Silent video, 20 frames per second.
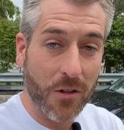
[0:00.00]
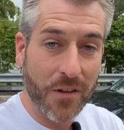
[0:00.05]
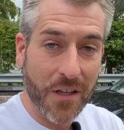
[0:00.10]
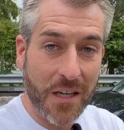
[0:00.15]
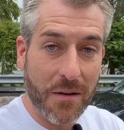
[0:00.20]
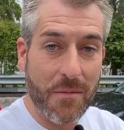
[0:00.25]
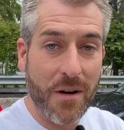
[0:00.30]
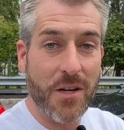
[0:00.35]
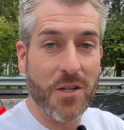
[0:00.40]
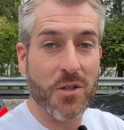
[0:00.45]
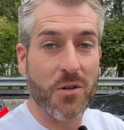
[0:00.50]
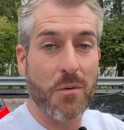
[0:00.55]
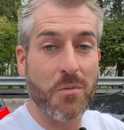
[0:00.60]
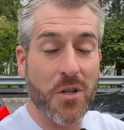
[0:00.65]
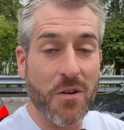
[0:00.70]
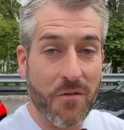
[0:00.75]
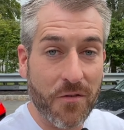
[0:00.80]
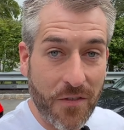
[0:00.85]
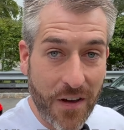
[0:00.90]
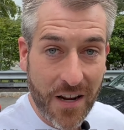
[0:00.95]
the link in my
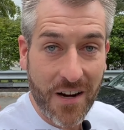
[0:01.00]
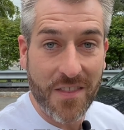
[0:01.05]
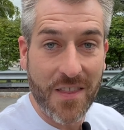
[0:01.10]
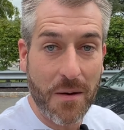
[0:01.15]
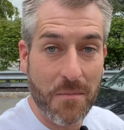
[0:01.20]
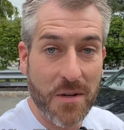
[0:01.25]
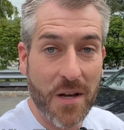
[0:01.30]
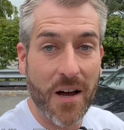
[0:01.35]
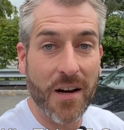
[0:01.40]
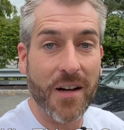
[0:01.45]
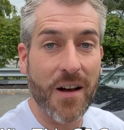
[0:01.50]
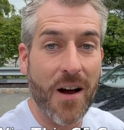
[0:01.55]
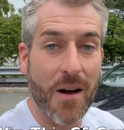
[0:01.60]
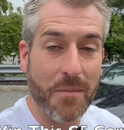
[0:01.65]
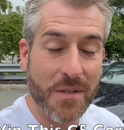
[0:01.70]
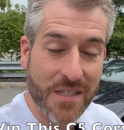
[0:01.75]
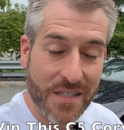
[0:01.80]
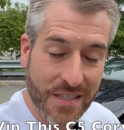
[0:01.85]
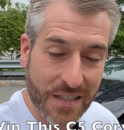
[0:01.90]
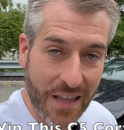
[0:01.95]
description,
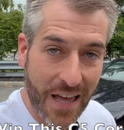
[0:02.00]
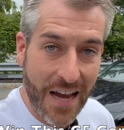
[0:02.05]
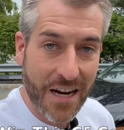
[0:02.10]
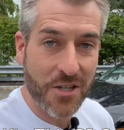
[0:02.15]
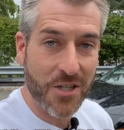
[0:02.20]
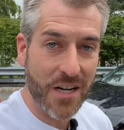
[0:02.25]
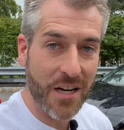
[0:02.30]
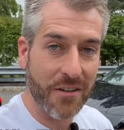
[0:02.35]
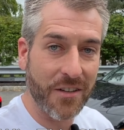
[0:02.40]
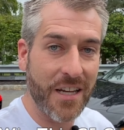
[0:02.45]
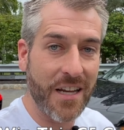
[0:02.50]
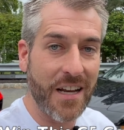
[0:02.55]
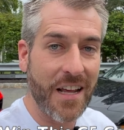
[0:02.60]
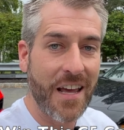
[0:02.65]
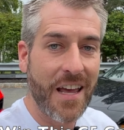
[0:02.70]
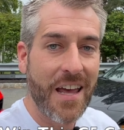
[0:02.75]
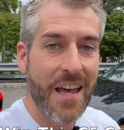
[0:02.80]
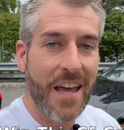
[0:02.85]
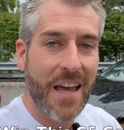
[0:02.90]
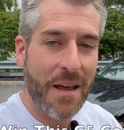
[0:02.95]
fanathem.com slash Elliott
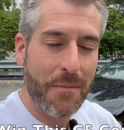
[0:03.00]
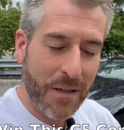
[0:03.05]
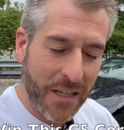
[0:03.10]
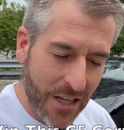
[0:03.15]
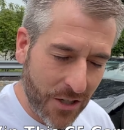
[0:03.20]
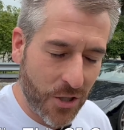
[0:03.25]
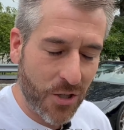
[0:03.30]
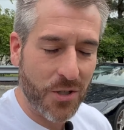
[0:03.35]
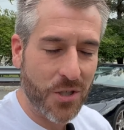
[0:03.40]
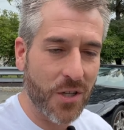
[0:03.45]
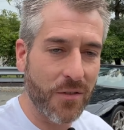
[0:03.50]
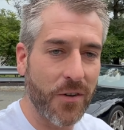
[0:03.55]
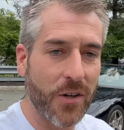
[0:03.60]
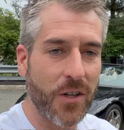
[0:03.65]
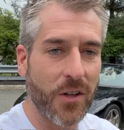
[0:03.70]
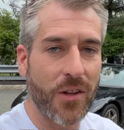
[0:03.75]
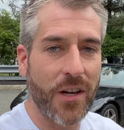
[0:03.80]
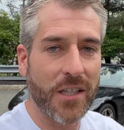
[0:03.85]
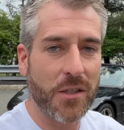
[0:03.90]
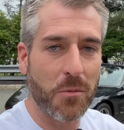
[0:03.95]
and get yourself
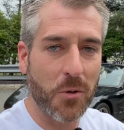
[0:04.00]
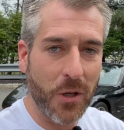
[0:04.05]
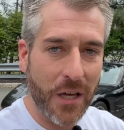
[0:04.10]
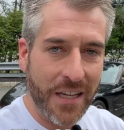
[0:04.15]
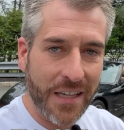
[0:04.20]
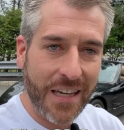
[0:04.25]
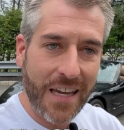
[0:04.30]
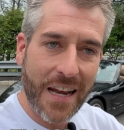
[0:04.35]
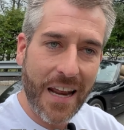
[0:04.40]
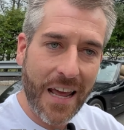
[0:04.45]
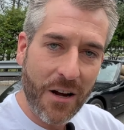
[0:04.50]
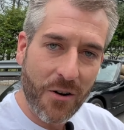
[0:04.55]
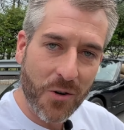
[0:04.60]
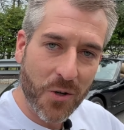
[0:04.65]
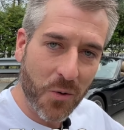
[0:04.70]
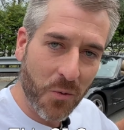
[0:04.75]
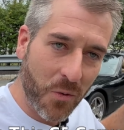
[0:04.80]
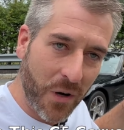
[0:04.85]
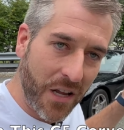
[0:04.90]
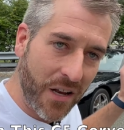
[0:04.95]
a collectible and get
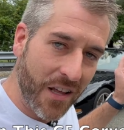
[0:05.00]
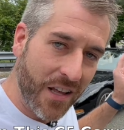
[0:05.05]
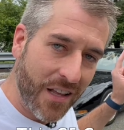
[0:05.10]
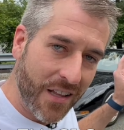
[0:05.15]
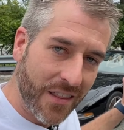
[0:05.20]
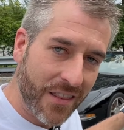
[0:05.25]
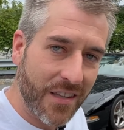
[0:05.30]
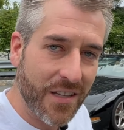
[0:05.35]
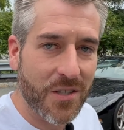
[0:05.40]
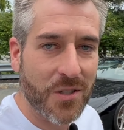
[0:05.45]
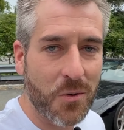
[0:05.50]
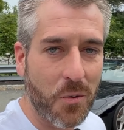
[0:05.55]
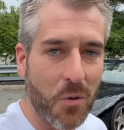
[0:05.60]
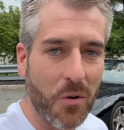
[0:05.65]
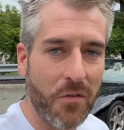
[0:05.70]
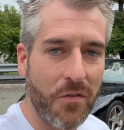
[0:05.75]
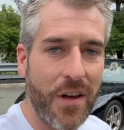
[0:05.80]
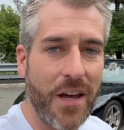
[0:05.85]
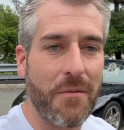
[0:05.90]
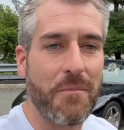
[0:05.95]
entered to win this
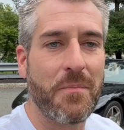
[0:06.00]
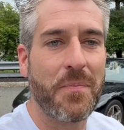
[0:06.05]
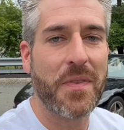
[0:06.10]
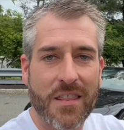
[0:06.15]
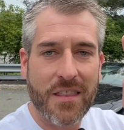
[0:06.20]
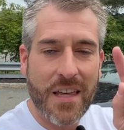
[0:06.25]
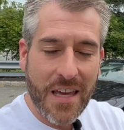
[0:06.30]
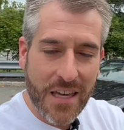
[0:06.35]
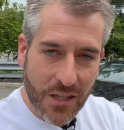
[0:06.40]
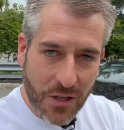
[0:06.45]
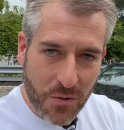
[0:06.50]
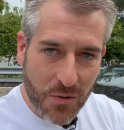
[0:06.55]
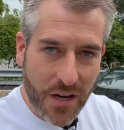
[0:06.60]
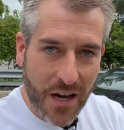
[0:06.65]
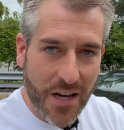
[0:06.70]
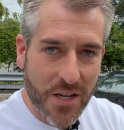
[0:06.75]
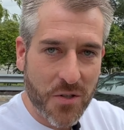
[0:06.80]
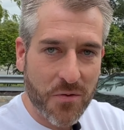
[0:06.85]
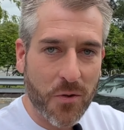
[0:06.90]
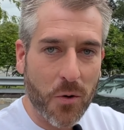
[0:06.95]
Corvette. Thank you
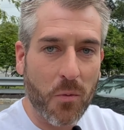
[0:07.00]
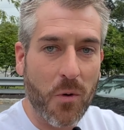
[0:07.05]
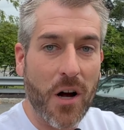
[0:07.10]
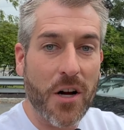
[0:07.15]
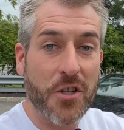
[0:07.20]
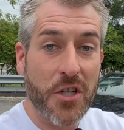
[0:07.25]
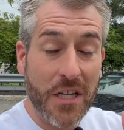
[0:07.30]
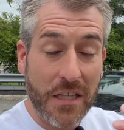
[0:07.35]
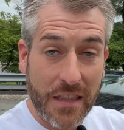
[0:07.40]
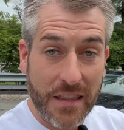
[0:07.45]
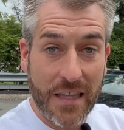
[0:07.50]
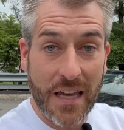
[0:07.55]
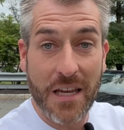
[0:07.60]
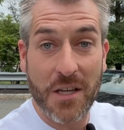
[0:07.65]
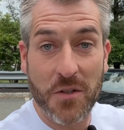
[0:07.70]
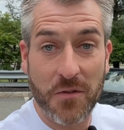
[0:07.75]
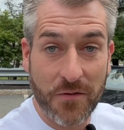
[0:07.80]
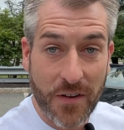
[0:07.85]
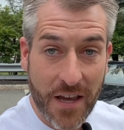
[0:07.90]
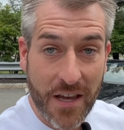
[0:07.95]
guys for watching.
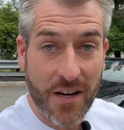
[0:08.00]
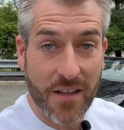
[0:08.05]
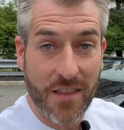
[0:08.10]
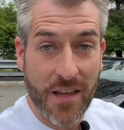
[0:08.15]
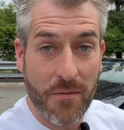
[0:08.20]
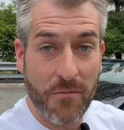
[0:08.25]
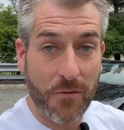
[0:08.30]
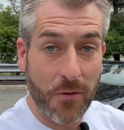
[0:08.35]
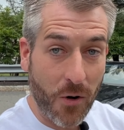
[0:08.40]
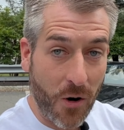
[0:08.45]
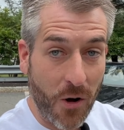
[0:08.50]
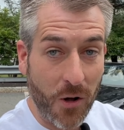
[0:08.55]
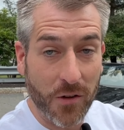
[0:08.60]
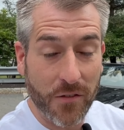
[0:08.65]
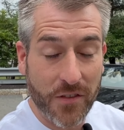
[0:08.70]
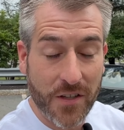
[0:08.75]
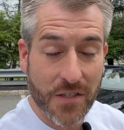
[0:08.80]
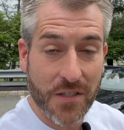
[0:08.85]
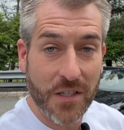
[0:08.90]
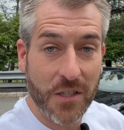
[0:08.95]
Thanks Fanathem for
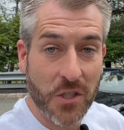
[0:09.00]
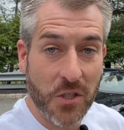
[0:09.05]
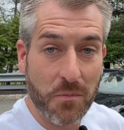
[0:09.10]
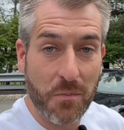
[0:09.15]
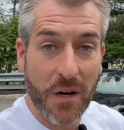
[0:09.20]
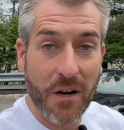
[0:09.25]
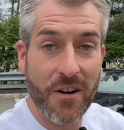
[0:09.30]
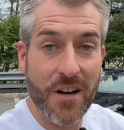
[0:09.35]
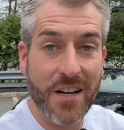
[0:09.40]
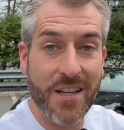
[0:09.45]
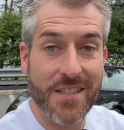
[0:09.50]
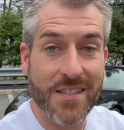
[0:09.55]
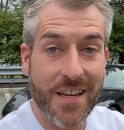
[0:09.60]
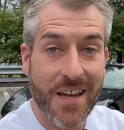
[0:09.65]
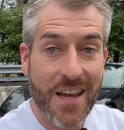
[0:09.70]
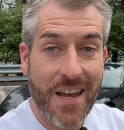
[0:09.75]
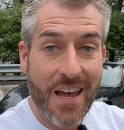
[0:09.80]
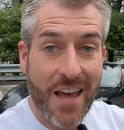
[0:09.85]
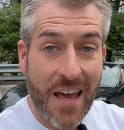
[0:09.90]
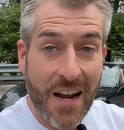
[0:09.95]
all of this experience.
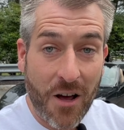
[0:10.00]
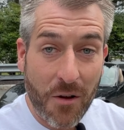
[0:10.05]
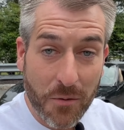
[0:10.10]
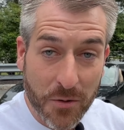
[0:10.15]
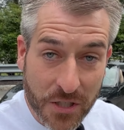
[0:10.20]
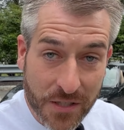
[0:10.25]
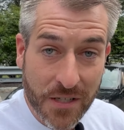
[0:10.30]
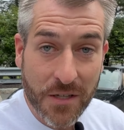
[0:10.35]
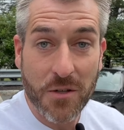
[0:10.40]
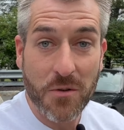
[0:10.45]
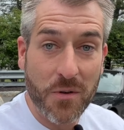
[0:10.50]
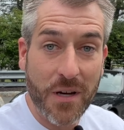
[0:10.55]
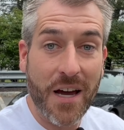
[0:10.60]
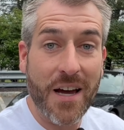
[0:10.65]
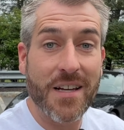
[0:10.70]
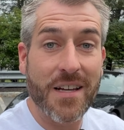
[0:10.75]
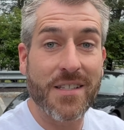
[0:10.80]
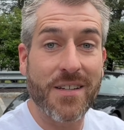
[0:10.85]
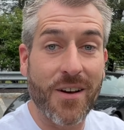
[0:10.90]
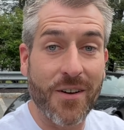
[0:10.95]
And I will see you
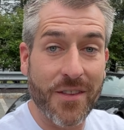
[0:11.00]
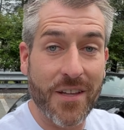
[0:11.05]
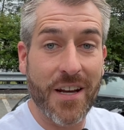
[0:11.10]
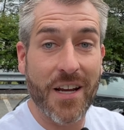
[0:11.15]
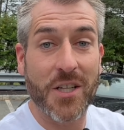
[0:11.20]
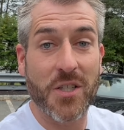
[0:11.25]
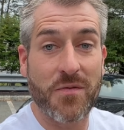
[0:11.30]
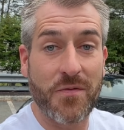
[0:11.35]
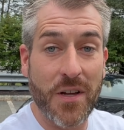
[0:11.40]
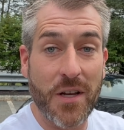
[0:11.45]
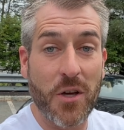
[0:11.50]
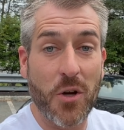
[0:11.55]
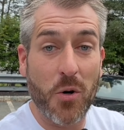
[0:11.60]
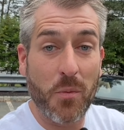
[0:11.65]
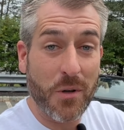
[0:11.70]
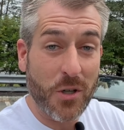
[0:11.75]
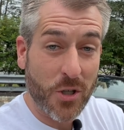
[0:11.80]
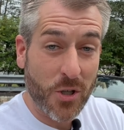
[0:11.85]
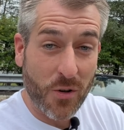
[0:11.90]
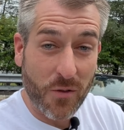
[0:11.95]
guys on the next
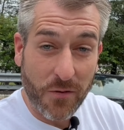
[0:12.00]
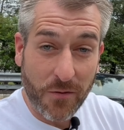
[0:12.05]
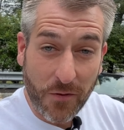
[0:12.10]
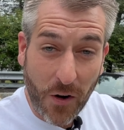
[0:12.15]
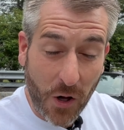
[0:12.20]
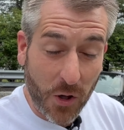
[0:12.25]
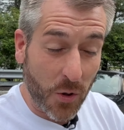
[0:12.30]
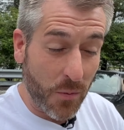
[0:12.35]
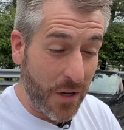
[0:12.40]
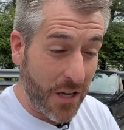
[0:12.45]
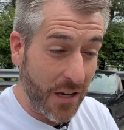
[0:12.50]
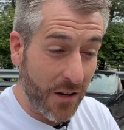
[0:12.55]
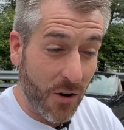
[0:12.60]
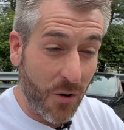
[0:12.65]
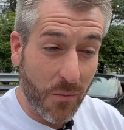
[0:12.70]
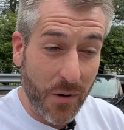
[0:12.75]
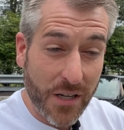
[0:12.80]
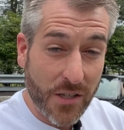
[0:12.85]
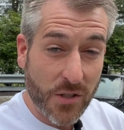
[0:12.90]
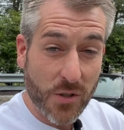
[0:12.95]
video. Be sure to follow me at
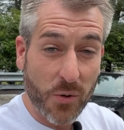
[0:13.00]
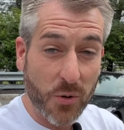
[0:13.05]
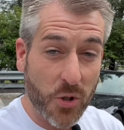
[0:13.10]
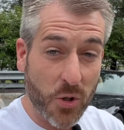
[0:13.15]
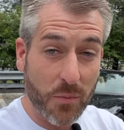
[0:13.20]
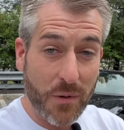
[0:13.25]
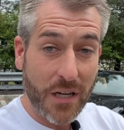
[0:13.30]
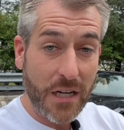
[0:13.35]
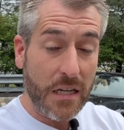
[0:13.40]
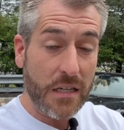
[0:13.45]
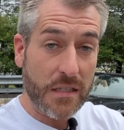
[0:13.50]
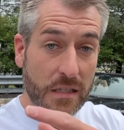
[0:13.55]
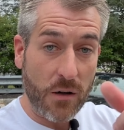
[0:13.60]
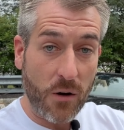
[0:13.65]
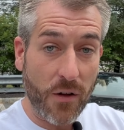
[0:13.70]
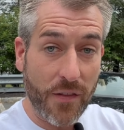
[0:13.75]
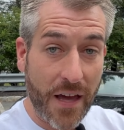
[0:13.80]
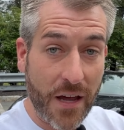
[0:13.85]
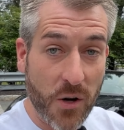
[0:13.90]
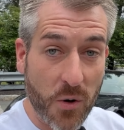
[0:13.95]
all my social medias and
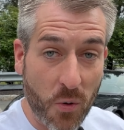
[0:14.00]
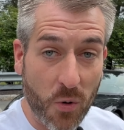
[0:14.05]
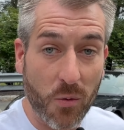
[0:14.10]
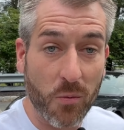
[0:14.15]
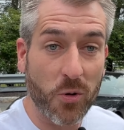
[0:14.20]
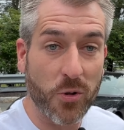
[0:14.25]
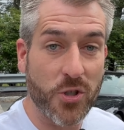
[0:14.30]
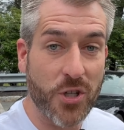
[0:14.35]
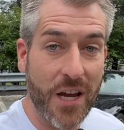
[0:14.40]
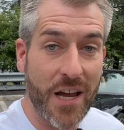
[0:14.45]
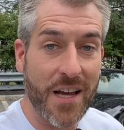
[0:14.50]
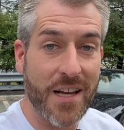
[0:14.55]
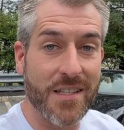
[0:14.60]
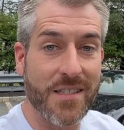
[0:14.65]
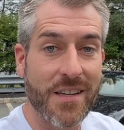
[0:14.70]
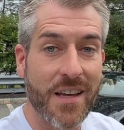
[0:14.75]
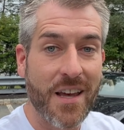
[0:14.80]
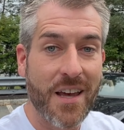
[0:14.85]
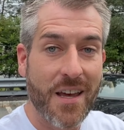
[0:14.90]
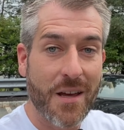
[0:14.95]
all that normal
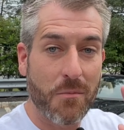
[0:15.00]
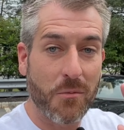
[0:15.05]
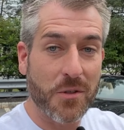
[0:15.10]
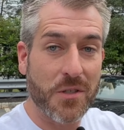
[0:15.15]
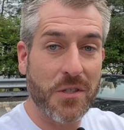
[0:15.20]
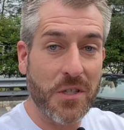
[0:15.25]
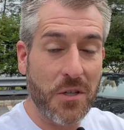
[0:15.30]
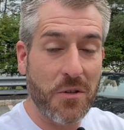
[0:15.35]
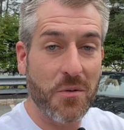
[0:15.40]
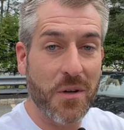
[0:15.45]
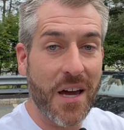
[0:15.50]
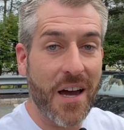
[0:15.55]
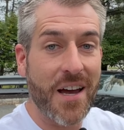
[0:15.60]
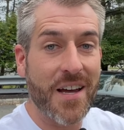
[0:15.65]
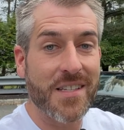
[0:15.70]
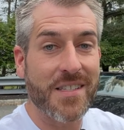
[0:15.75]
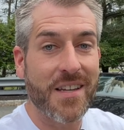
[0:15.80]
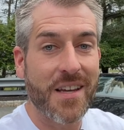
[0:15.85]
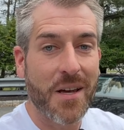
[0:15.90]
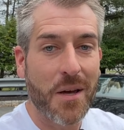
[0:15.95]
jazz. And we'll see you
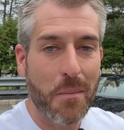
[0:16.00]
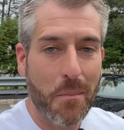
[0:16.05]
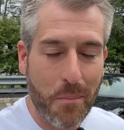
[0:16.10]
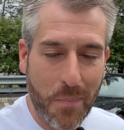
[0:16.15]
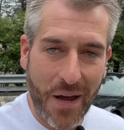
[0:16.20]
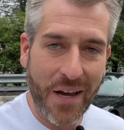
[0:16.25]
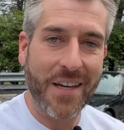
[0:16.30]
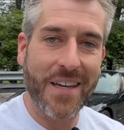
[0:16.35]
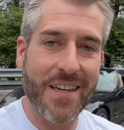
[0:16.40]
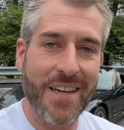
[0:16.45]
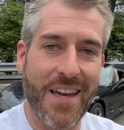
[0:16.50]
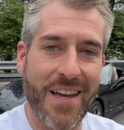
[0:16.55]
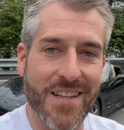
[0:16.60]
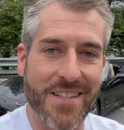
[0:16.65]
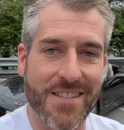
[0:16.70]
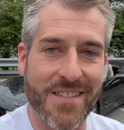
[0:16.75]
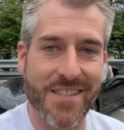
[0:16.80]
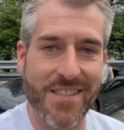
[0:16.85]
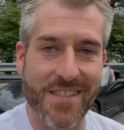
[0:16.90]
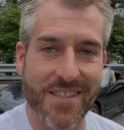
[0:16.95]
guys back in
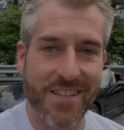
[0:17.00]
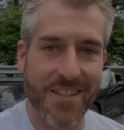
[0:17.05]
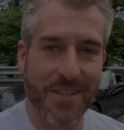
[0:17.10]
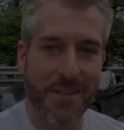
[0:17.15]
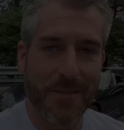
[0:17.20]
Kansas.